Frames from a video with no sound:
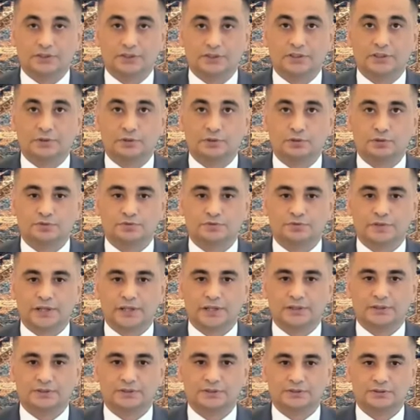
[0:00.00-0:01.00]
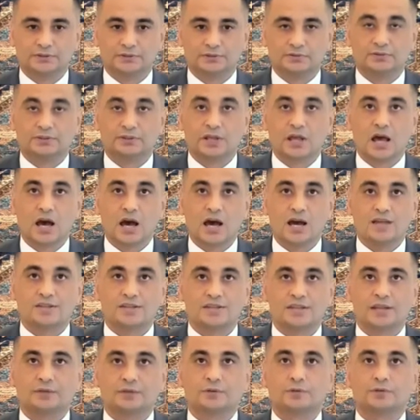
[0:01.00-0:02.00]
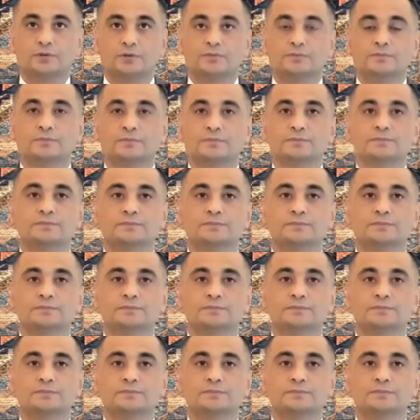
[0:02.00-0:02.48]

in good faith. I thank you.